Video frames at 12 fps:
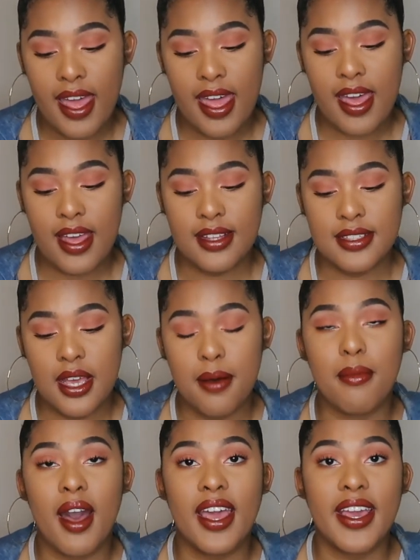and
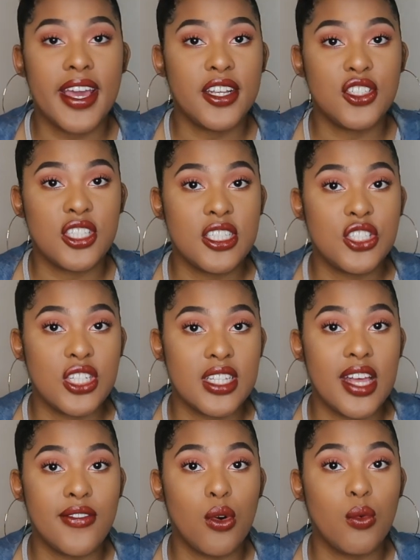my HCG
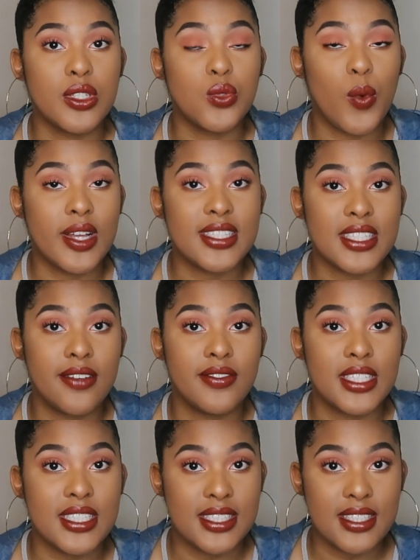level was
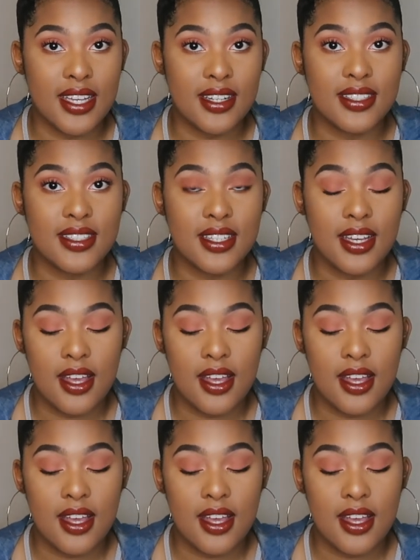176.